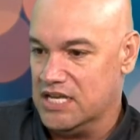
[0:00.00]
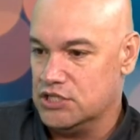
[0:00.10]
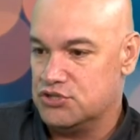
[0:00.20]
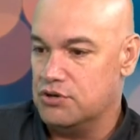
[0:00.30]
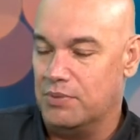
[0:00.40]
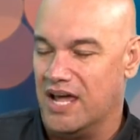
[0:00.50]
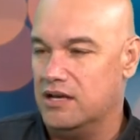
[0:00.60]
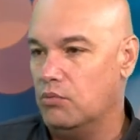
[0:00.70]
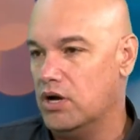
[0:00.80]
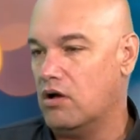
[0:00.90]
industry, but I
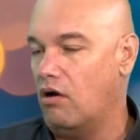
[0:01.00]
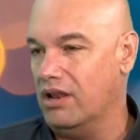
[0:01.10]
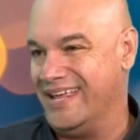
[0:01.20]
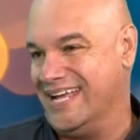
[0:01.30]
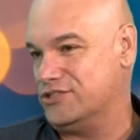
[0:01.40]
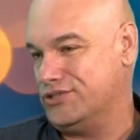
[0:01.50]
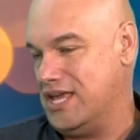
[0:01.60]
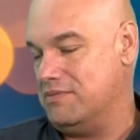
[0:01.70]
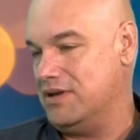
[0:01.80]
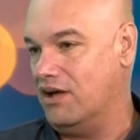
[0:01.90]
didn't want to call it
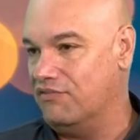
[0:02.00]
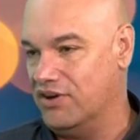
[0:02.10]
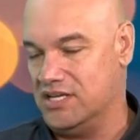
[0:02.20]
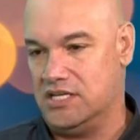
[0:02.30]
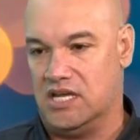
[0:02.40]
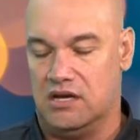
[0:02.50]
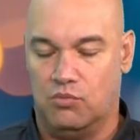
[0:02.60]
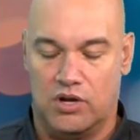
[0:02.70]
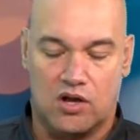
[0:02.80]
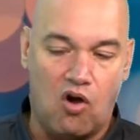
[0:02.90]
entertainment Hawaii. I didn't
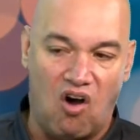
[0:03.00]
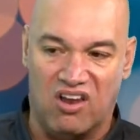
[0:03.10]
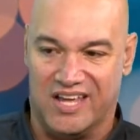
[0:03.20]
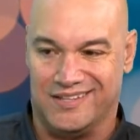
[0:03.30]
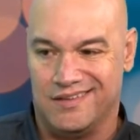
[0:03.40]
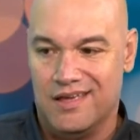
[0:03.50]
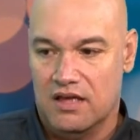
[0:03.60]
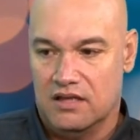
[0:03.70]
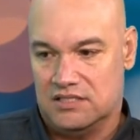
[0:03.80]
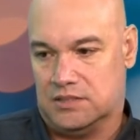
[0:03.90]
want to call it
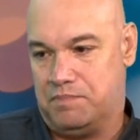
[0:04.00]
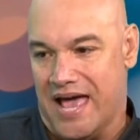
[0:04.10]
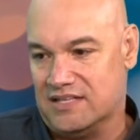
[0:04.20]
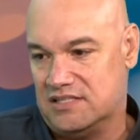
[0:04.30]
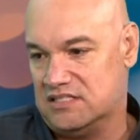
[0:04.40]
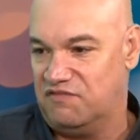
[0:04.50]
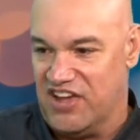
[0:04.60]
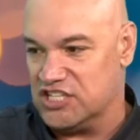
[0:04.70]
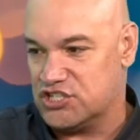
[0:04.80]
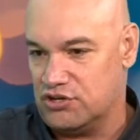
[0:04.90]
Spaz's
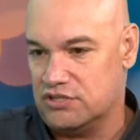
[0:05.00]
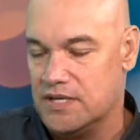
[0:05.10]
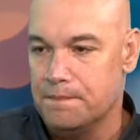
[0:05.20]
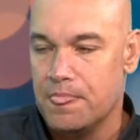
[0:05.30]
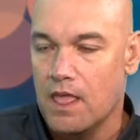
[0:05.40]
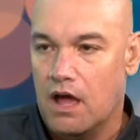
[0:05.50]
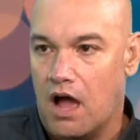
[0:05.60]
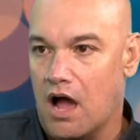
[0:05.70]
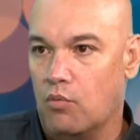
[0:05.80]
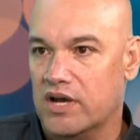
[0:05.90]
Ventures.
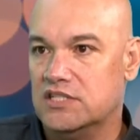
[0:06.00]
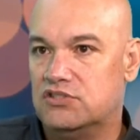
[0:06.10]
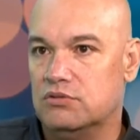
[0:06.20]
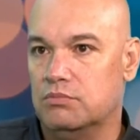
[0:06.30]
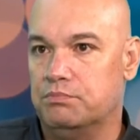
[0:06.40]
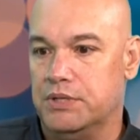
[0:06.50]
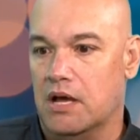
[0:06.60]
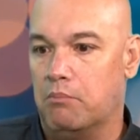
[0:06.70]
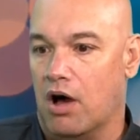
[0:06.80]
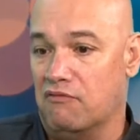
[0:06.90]
I wanted to be
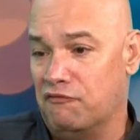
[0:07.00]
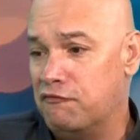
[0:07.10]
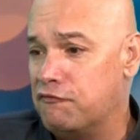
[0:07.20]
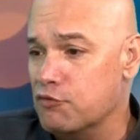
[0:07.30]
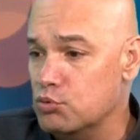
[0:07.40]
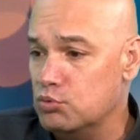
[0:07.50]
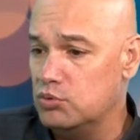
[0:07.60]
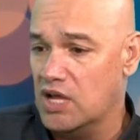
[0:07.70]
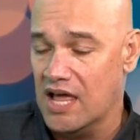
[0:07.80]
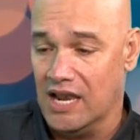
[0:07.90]
about
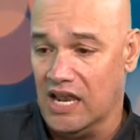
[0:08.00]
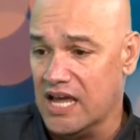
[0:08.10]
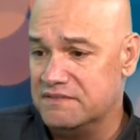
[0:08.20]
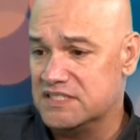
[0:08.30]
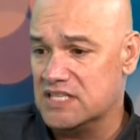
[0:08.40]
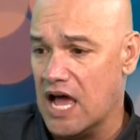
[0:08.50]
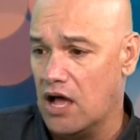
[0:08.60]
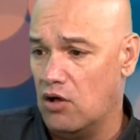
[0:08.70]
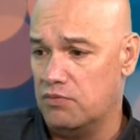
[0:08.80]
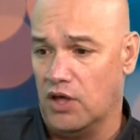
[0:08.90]
food,
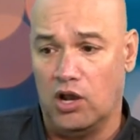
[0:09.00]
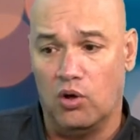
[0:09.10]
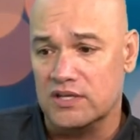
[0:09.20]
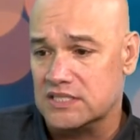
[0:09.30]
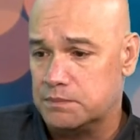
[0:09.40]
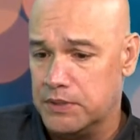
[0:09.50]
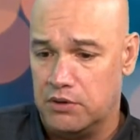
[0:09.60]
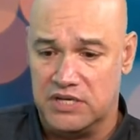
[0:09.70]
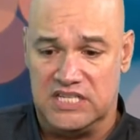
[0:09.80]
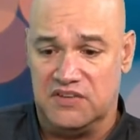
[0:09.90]
lifestyle, the Aloha
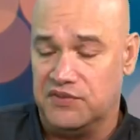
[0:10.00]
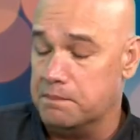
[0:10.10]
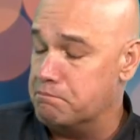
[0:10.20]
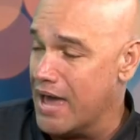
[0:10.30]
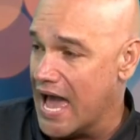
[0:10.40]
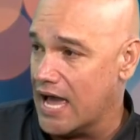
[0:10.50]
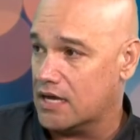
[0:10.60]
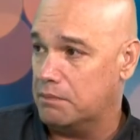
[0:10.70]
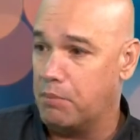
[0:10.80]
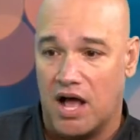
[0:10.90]
spirit, giving
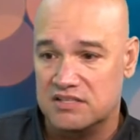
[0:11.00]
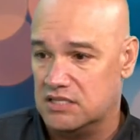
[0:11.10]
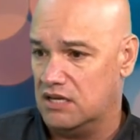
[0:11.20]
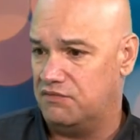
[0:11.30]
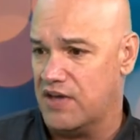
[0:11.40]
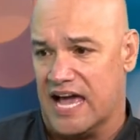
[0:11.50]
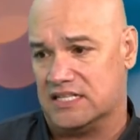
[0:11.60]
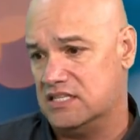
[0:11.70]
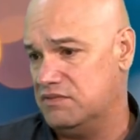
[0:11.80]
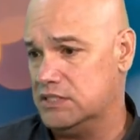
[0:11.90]
back, positive
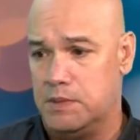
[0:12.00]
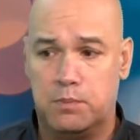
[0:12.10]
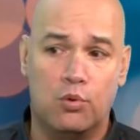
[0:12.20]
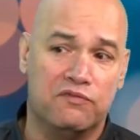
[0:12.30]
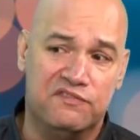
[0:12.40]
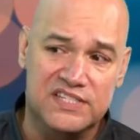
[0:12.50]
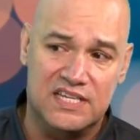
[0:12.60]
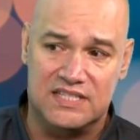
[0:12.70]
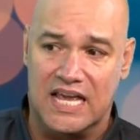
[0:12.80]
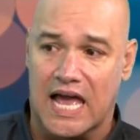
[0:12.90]
activities, people who
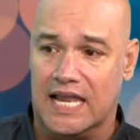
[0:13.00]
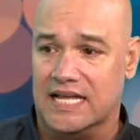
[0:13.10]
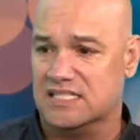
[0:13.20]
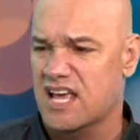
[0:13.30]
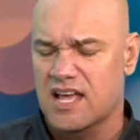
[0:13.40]
visit the islands,